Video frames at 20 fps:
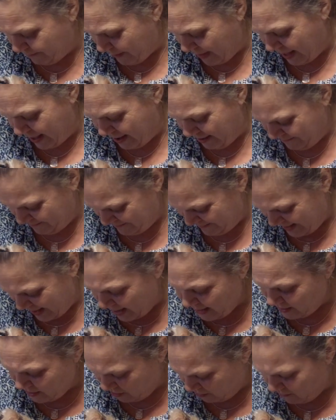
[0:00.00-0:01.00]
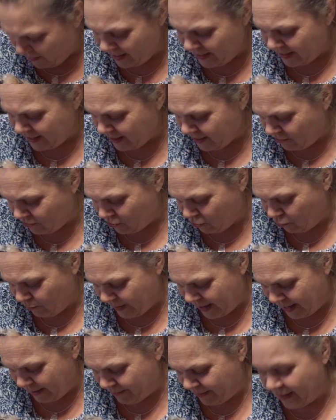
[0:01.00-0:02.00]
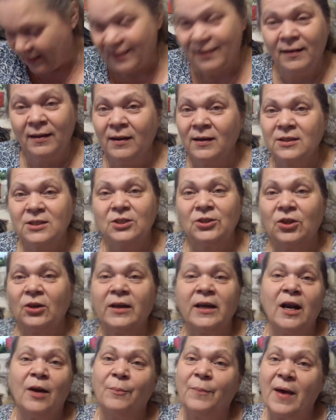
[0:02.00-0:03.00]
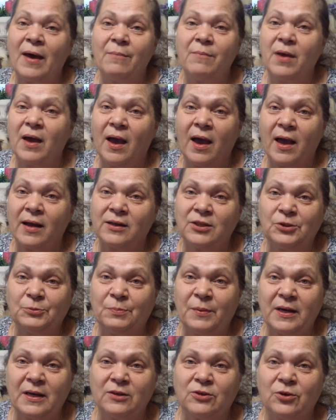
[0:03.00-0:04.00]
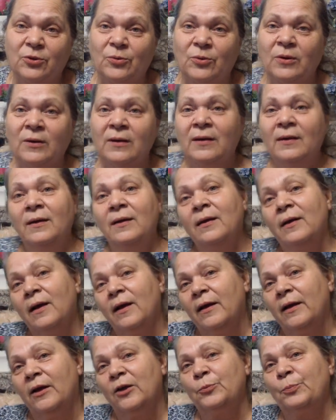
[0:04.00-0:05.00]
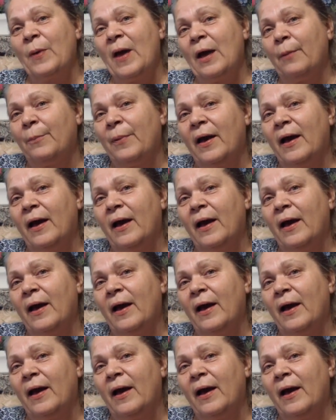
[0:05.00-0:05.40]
pie. I know. I love you too, baby. She's looking up at me. I had to speak to her. And there's Pat.